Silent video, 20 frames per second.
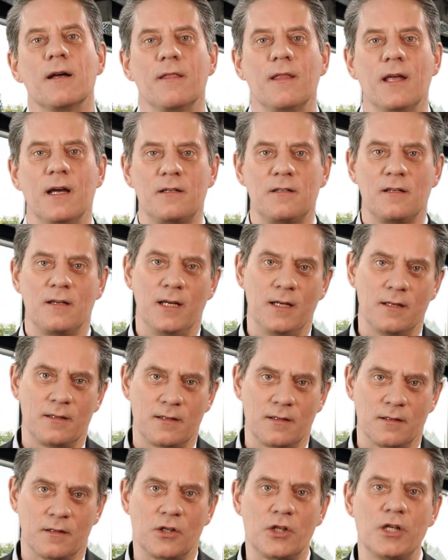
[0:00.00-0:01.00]
that
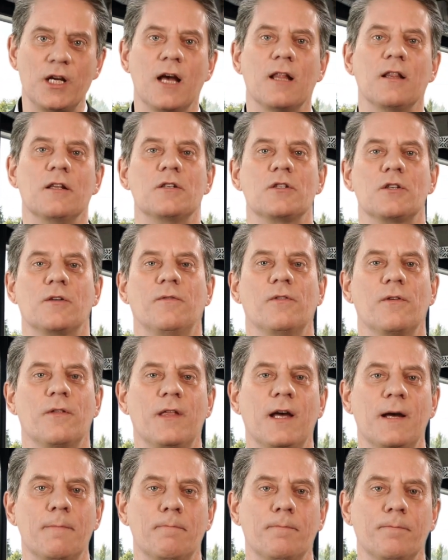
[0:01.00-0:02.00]
it's a challenge for
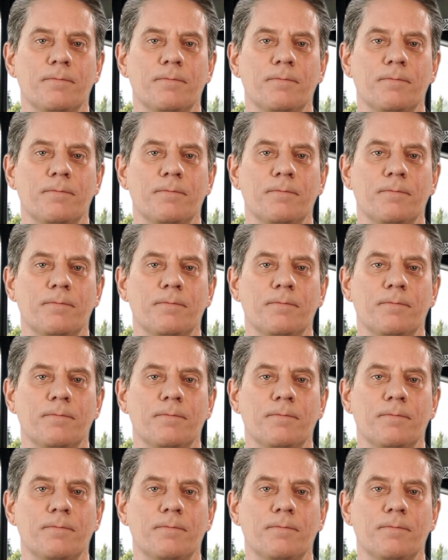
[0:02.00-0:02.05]
them.